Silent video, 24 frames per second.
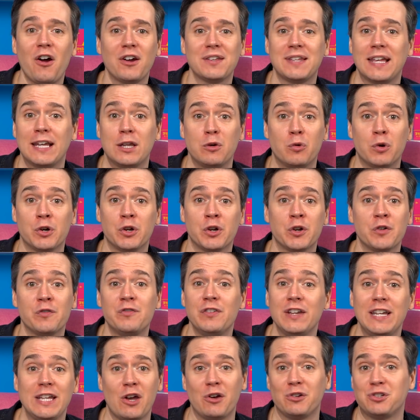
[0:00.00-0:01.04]
as anyone on a
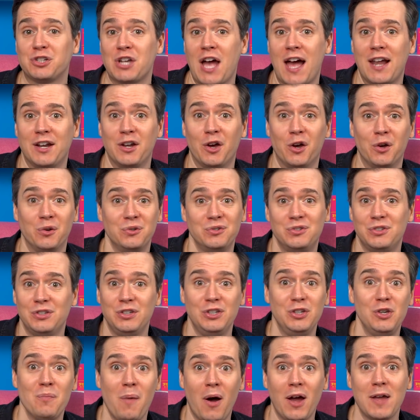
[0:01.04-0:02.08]
video chat knows,
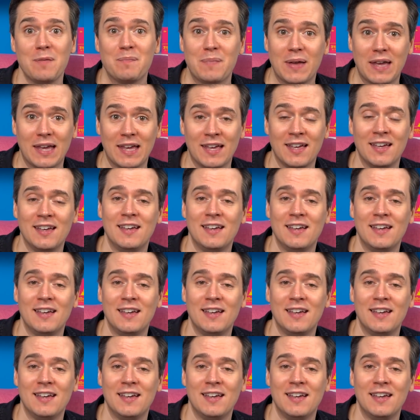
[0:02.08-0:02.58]
you might be,